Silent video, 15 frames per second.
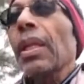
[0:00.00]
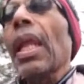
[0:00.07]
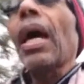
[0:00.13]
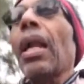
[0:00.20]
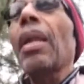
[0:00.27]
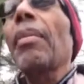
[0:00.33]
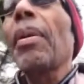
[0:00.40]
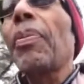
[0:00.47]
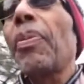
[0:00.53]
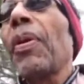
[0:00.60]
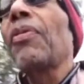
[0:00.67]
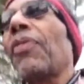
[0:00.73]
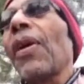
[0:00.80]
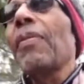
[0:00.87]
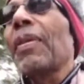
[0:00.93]
Now, let me
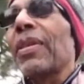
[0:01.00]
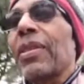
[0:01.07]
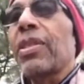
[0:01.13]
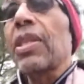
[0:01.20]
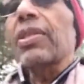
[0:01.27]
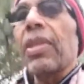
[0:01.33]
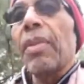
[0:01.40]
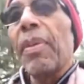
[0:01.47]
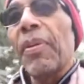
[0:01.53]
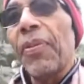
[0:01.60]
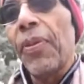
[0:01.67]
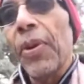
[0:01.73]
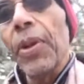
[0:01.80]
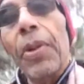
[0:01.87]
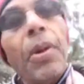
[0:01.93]
pre-frame this just a little
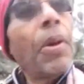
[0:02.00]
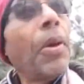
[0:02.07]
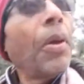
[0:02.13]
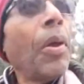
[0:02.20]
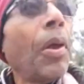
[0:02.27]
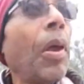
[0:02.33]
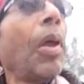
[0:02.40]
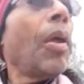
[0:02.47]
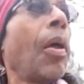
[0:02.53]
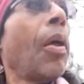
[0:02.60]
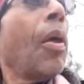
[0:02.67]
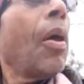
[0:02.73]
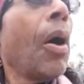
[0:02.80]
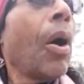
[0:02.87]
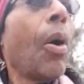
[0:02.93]
bit for you.
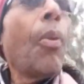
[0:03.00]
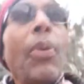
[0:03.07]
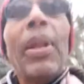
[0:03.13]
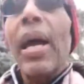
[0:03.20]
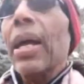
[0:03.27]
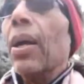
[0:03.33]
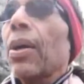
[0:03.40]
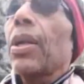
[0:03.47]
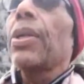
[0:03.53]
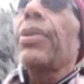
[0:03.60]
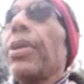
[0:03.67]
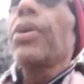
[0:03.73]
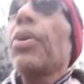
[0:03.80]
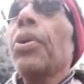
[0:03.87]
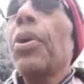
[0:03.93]
We're not
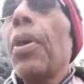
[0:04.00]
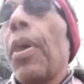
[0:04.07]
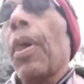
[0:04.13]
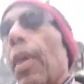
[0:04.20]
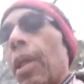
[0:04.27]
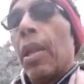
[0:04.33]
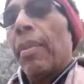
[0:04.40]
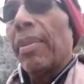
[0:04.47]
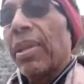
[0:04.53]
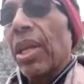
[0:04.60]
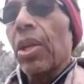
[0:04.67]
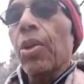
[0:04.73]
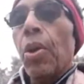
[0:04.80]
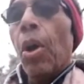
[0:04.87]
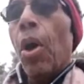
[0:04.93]
going to let me
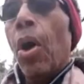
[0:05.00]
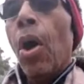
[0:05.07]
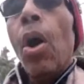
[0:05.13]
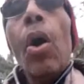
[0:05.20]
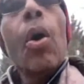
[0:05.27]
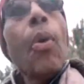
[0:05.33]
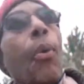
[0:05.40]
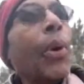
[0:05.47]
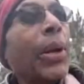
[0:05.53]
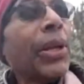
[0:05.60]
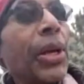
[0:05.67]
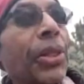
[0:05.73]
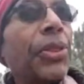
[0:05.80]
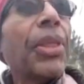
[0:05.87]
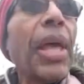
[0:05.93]
tell you
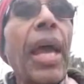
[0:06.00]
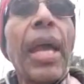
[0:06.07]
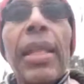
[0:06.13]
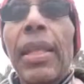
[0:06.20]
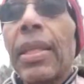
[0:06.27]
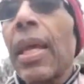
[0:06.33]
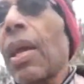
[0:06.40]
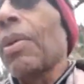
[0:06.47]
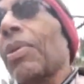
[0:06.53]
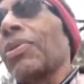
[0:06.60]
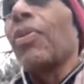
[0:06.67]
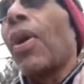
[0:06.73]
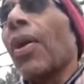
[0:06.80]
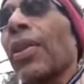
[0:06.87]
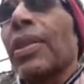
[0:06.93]
one good thing, and tell you
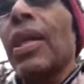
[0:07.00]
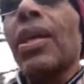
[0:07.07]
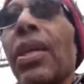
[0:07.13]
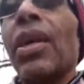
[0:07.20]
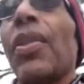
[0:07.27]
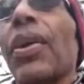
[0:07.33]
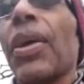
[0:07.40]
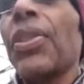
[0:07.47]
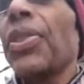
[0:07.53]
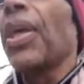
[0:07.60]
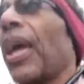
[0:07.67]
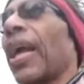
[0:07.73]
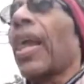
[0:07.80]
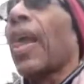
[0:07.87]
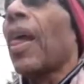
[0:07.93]
what's wrong, and tell you another good
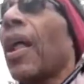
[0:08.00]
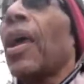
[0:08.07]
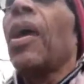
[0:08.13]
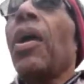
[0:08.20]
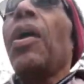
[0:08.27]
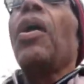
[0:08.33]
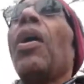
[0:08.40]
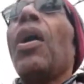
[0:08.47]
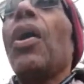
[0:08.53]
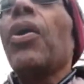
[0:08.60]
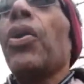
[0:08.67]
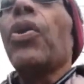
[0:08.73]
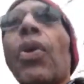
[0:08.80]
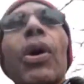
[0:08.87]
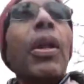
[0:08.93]
thing.
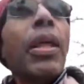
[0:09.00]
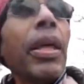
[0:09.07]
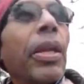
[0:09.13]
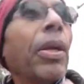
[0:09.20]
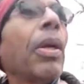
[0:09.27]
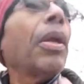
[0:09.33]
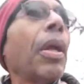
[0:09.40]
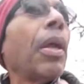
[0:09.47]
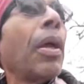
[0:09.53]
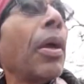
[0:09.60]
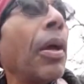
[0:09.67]
You are a leader.